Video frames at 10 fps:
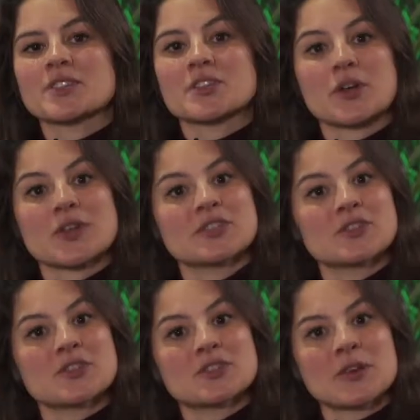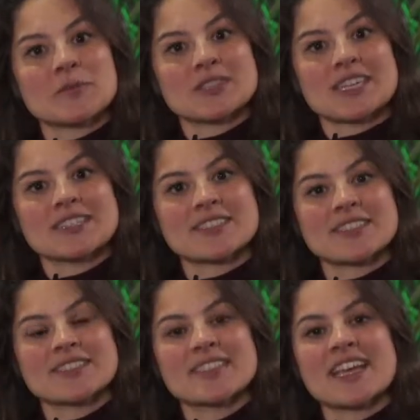is go into those
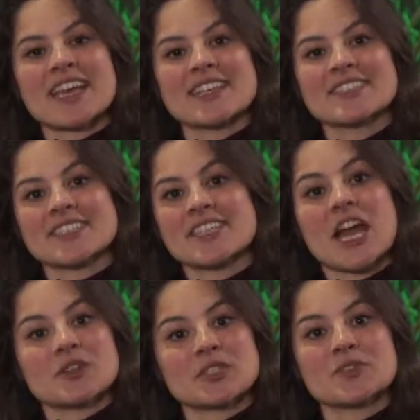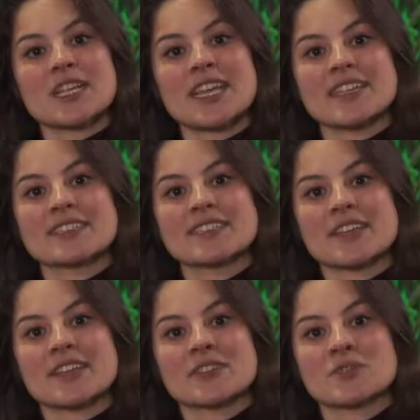competencies and see how do you relate
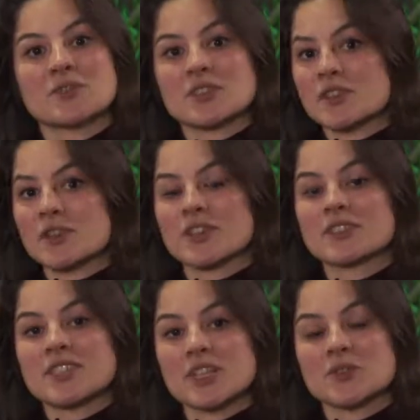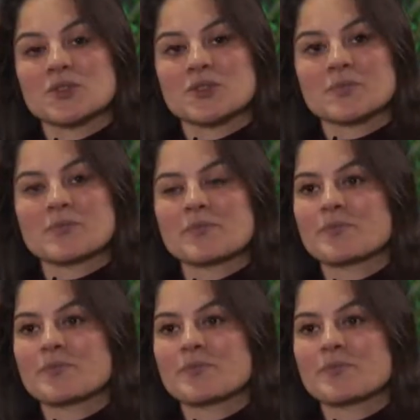to circular skills.